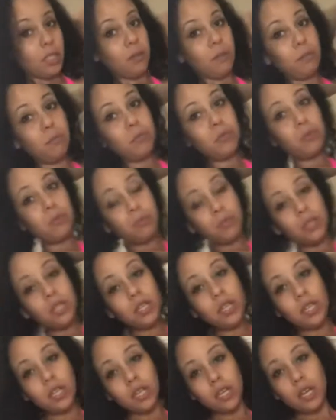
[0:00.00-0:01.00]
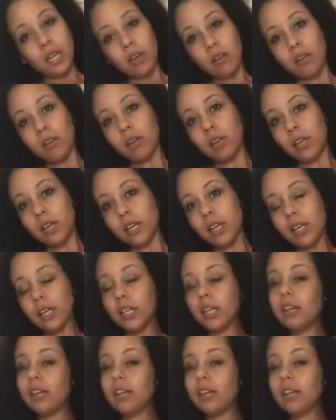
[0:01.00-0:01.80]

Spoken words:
I'm gonna be laid out like,